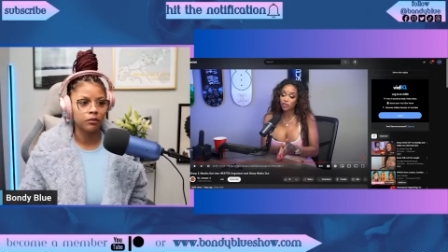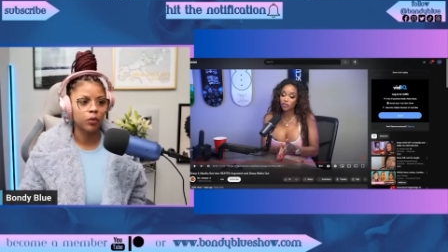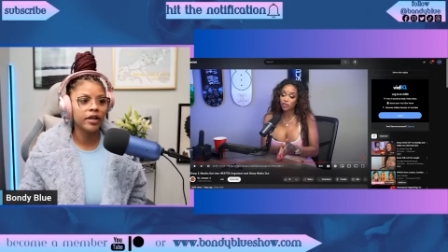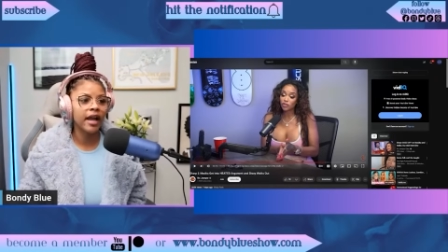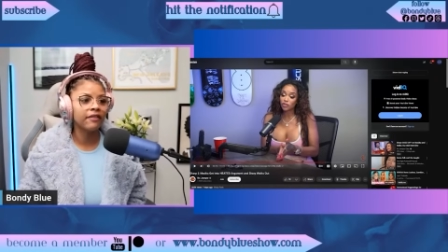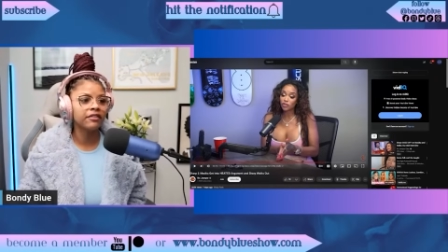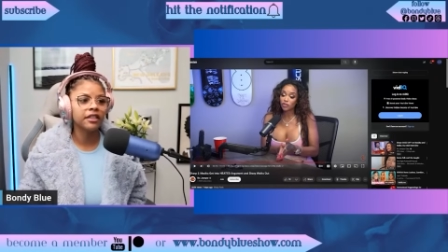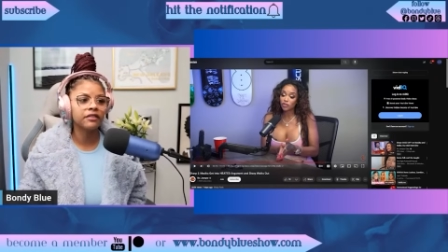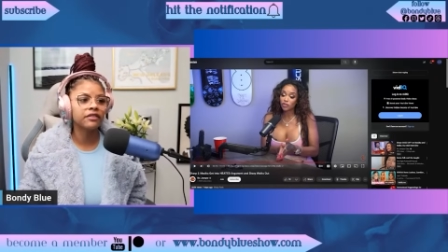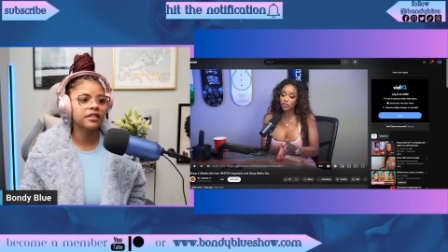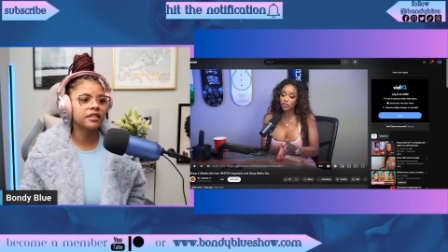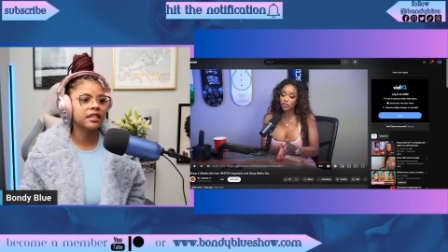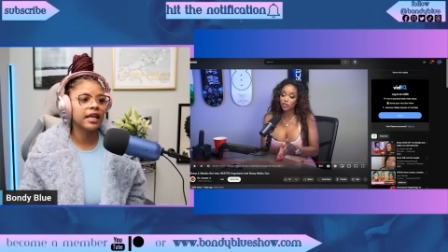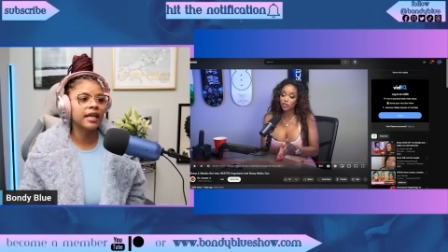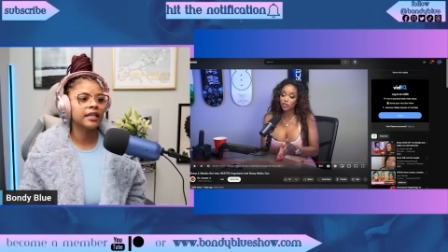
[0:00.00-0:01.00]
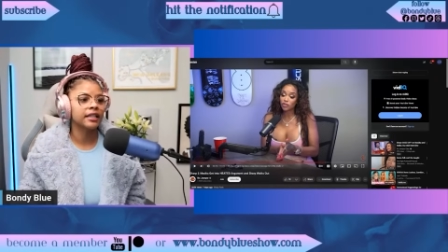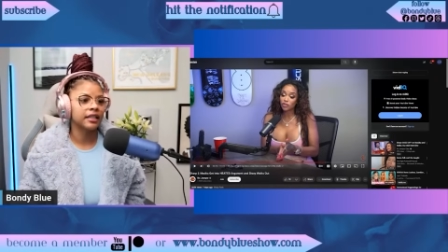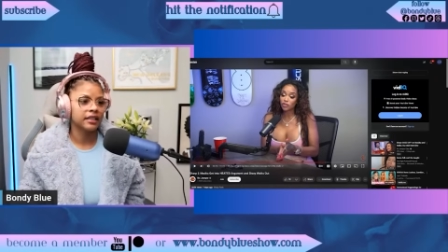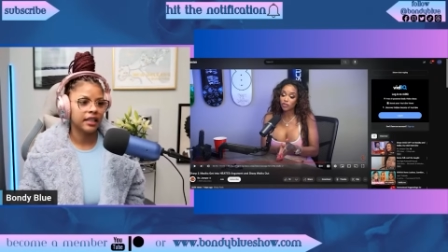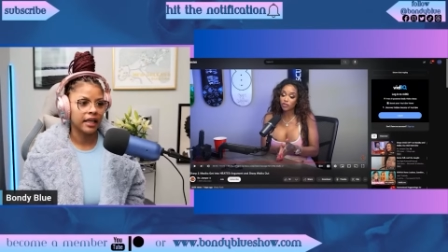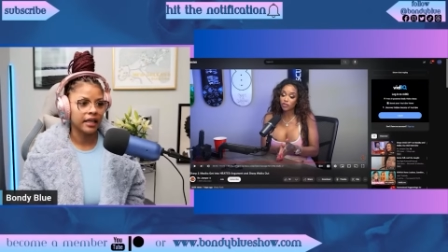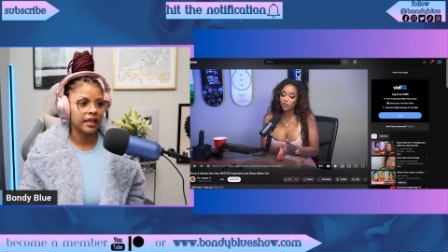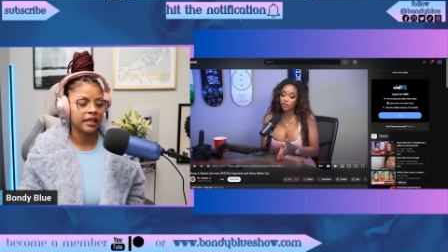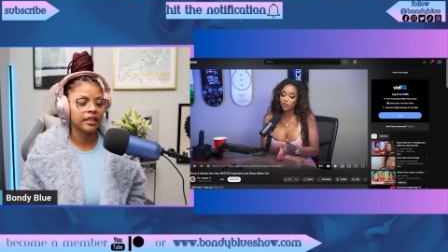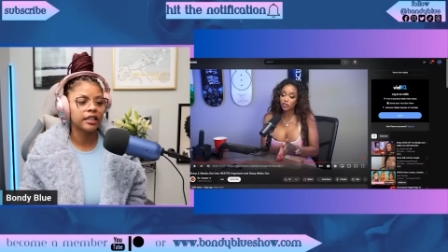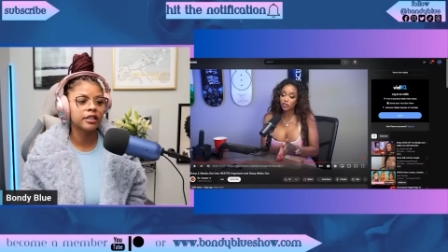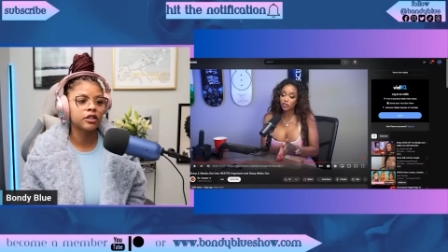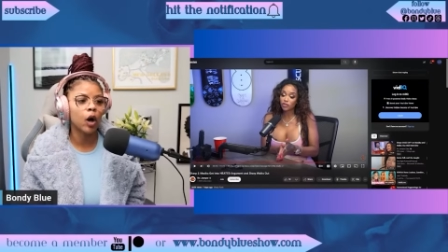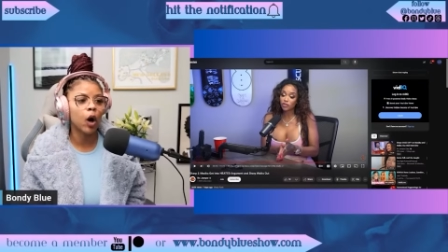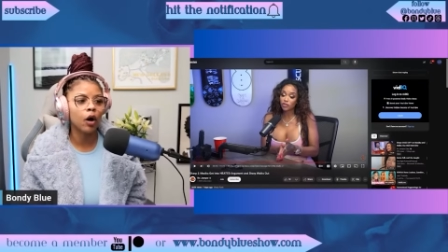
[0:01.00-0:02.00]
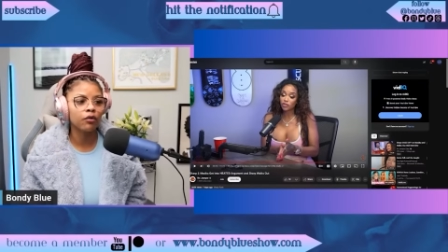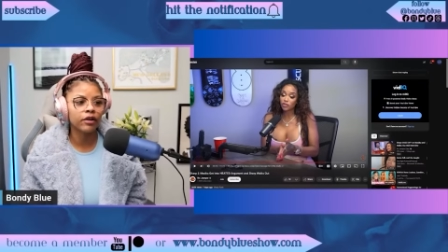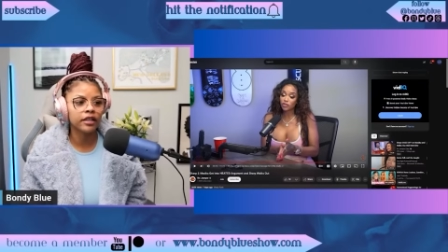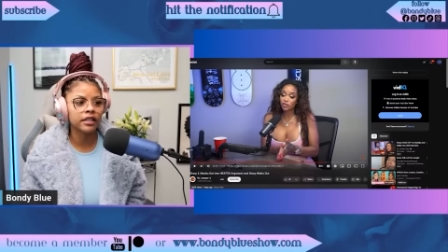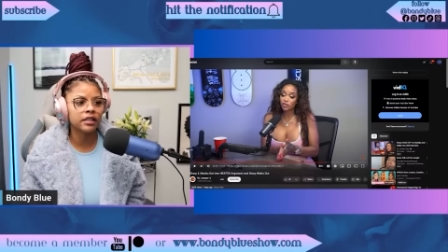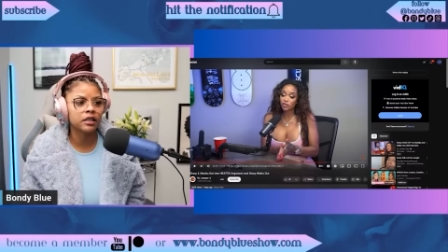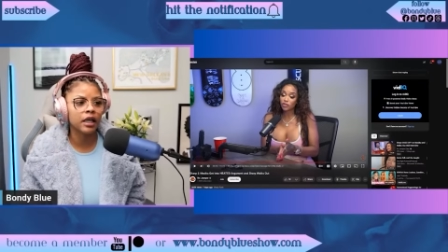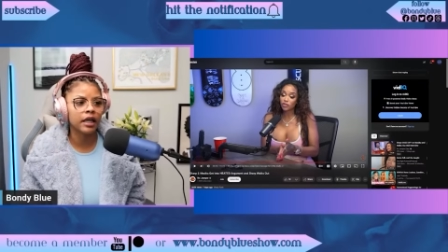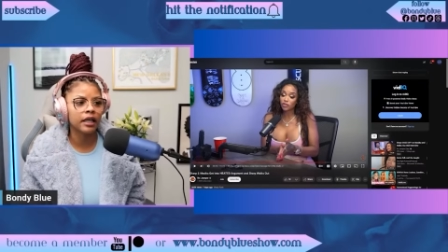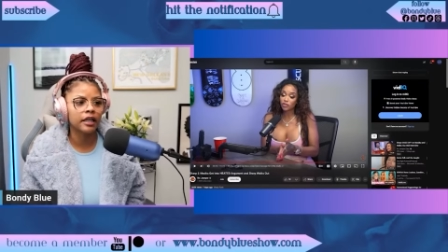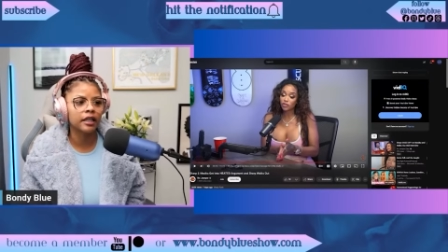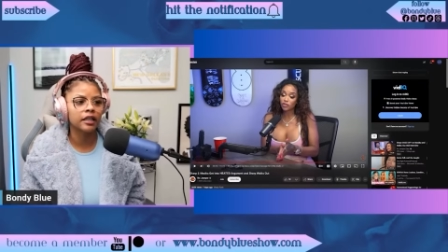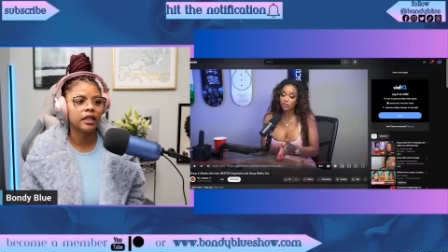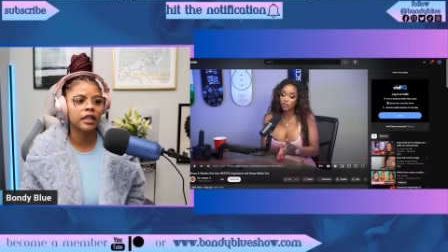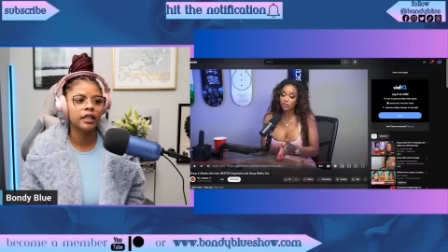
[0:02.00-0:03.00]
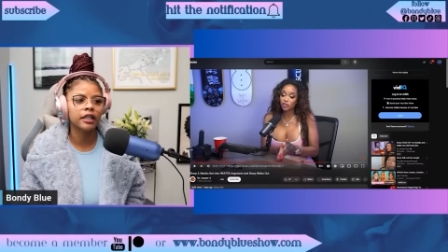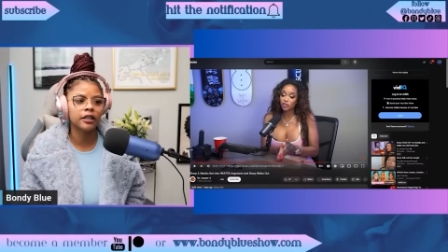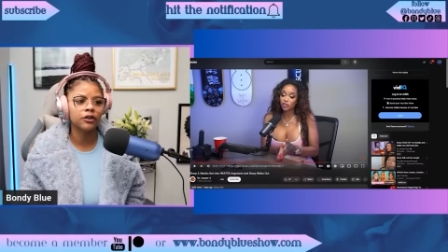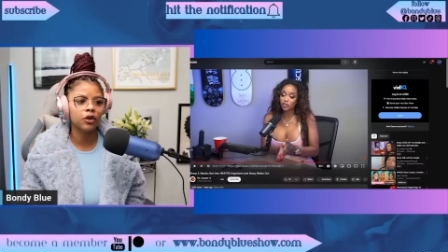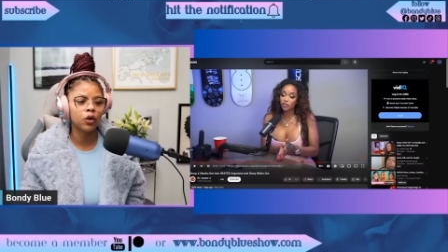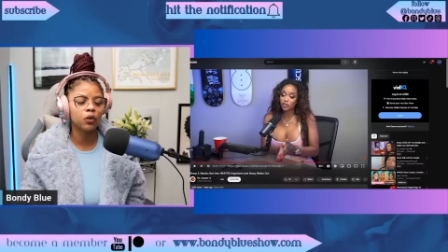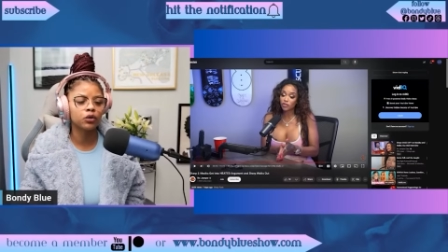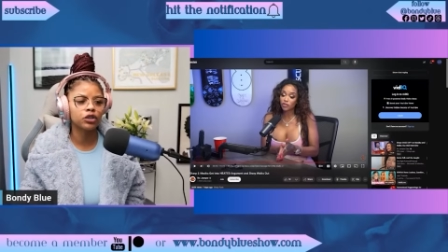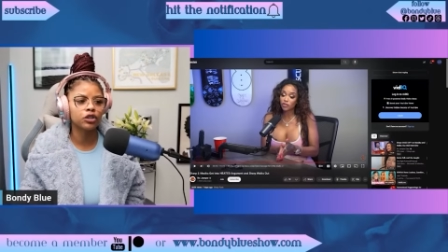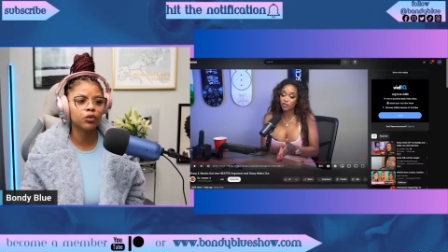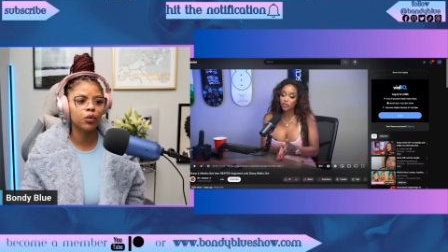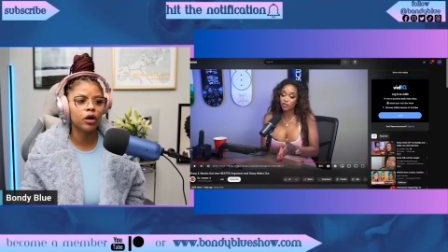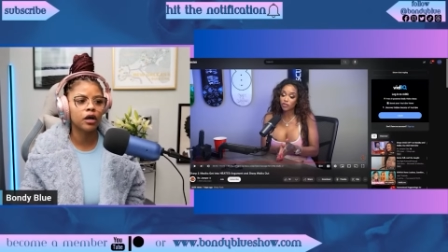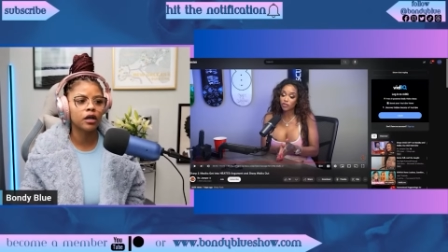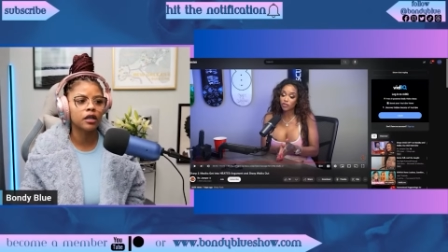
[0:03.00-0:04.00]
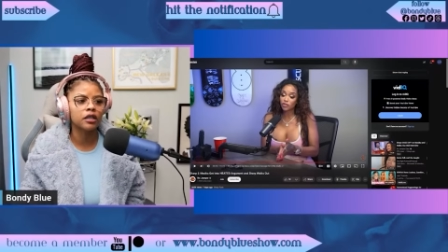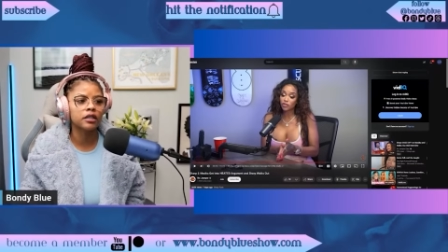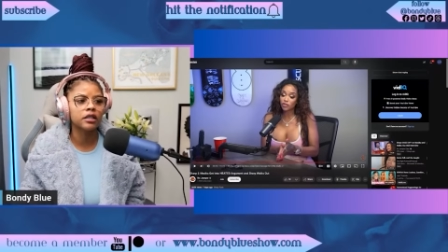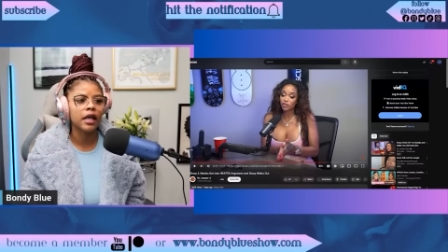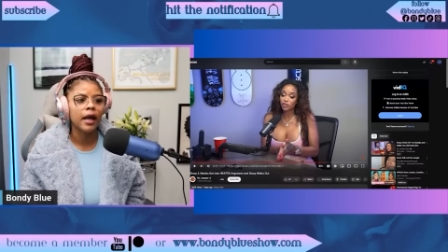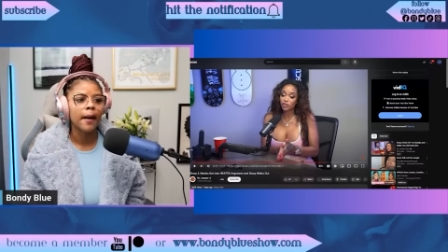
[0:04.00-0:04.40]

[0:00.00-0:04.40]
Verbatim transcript: We haven't even said anything. And he's already saying he didn't know who she was,